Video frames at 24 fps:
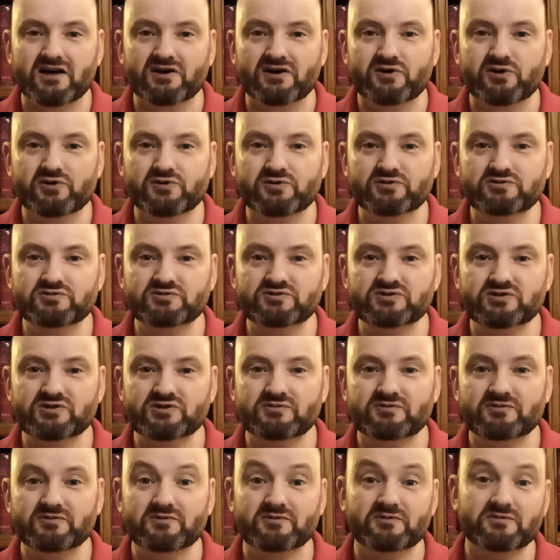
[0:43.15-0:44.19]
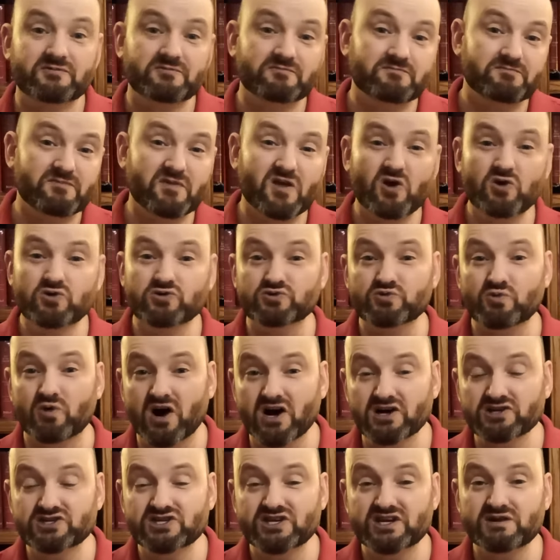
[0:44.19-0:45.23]
who's
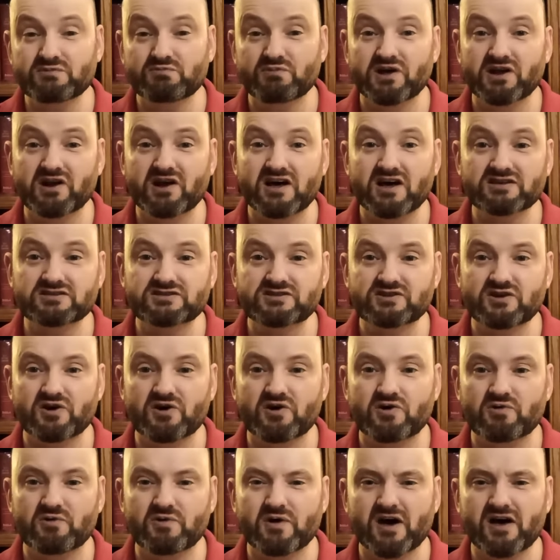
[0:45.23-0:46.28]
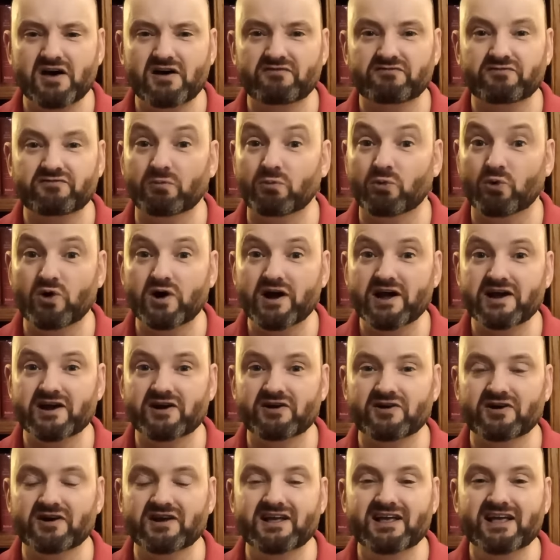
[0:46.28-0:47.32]
watching, but also from
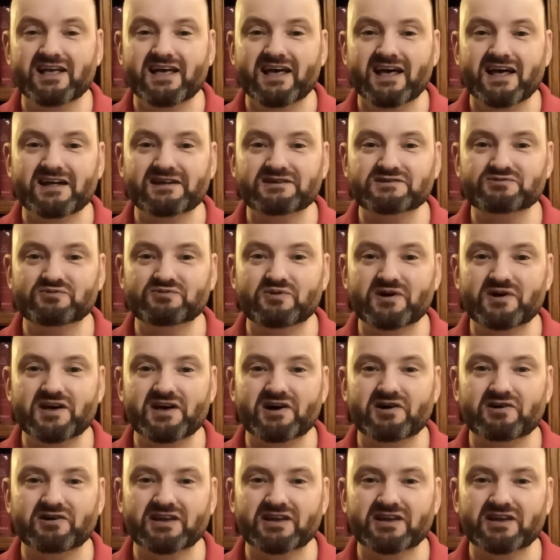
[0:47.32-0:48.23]
where as well.